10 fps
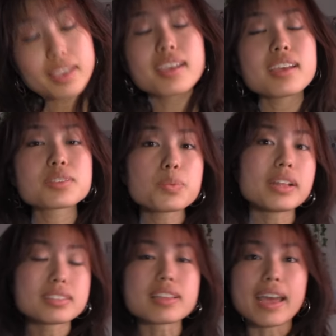It's
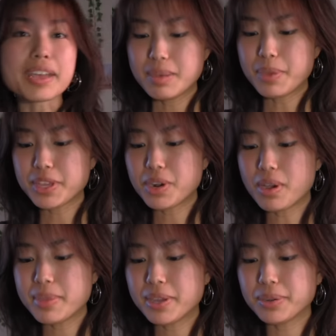Wednesday. But you know,
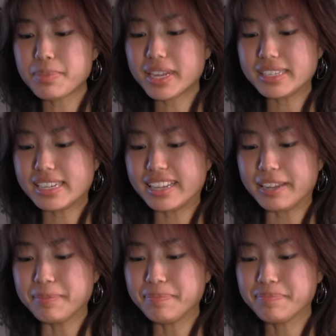I'm here with my
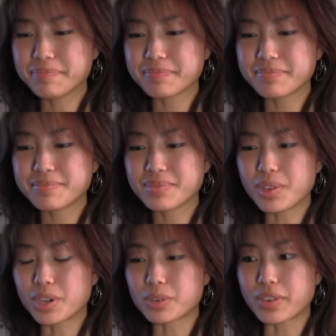tea
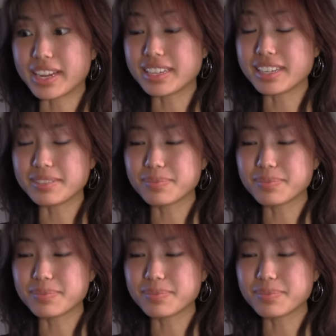on a rainy